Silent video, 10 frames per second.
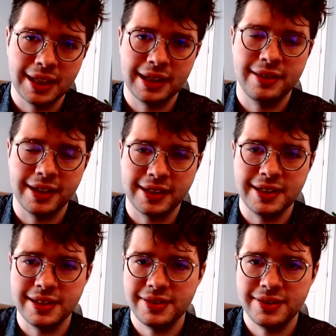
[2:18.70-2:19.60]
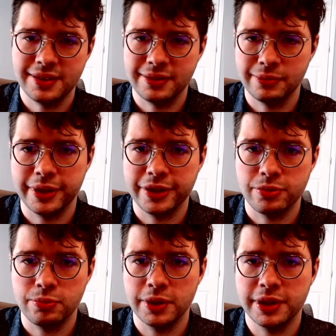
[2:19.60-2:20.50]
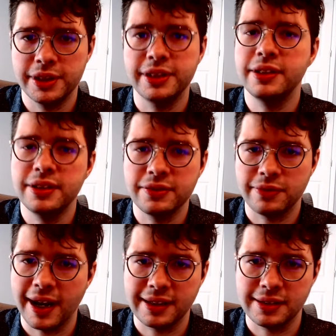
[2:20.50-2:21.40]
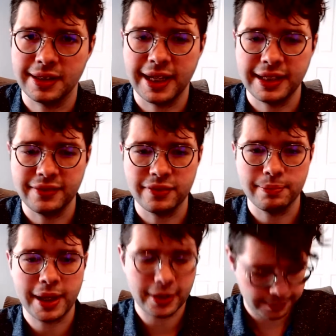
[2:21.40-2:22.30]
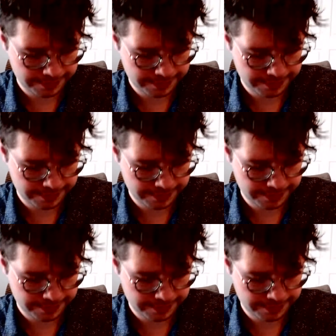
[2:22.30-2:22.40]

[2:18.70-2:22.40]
thickness, which would diffract the light even better.